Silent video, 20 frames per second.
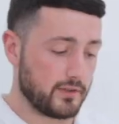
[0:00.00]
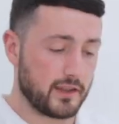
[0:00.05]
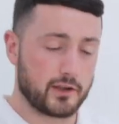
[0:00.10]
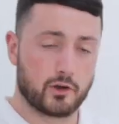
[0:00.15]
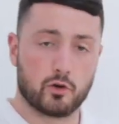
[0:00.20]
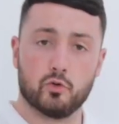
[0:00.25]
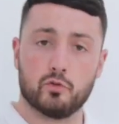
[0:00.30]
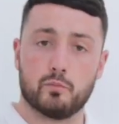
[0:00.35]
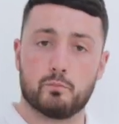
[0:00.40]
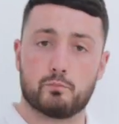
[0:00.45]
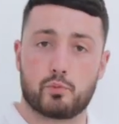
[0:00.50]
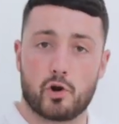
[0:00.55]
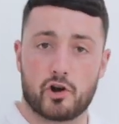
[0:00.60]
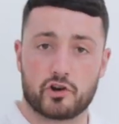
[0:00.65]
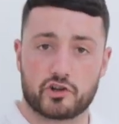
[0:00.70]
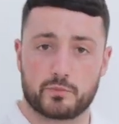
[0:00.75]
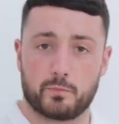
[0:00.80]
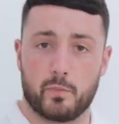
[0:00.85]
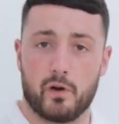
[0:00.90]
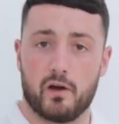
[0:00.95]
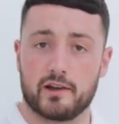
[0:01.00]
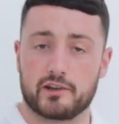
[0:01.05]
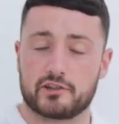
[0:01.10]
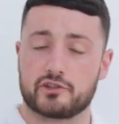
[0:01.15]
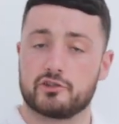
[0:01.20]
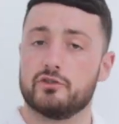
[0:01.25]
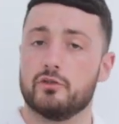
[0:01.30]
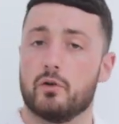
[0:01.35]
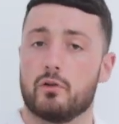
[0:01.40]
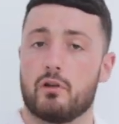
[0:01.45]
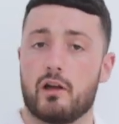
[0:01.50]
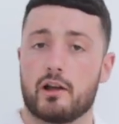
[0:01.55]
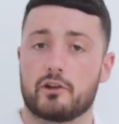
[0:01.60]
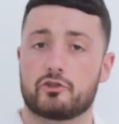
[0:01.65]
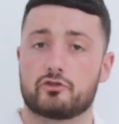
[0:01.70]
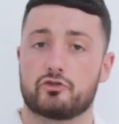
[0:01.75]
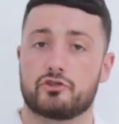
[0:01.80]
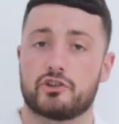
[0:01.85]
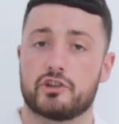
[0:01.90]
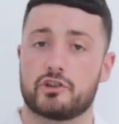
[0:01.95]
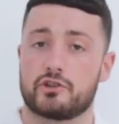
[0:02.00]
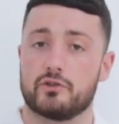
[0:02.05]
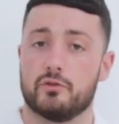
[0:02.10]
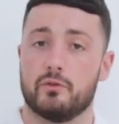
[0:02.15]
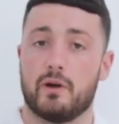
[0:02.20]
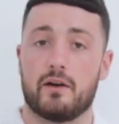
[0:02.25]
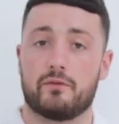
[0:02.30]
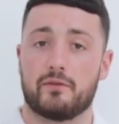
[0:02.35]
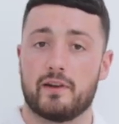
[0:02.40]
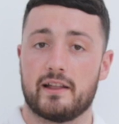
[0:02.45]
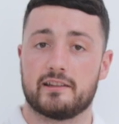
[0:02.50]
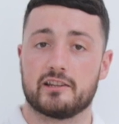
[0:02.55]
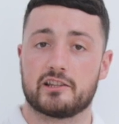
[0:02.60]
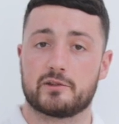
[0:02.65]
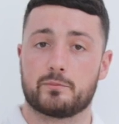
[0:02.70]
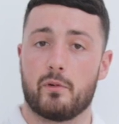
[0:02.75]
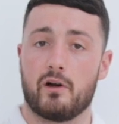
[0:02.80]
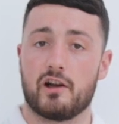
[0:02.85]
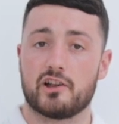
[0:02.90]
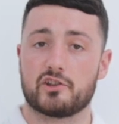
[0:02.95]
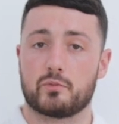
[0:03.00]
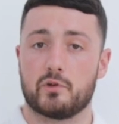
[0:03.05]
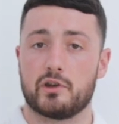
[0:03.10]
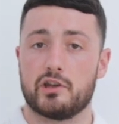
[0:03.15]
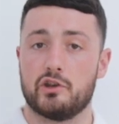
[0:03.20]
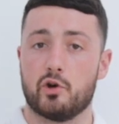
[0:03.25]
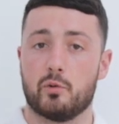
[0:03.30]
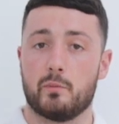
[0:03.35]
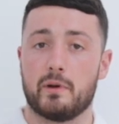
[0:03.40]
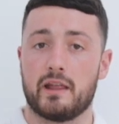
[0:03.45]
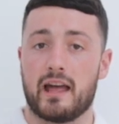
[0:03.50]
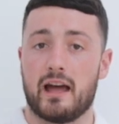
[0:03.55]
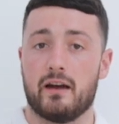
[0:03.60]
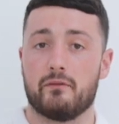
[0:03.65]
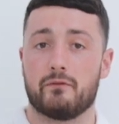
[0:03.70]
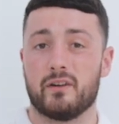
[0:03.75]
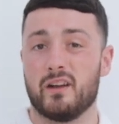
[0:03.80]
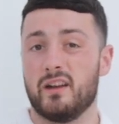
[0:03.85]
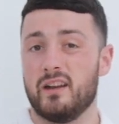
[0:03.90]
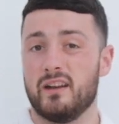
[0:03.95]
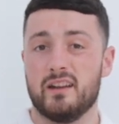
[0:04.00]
They're called brush spikes, not like traditional athletic spikes where you normally have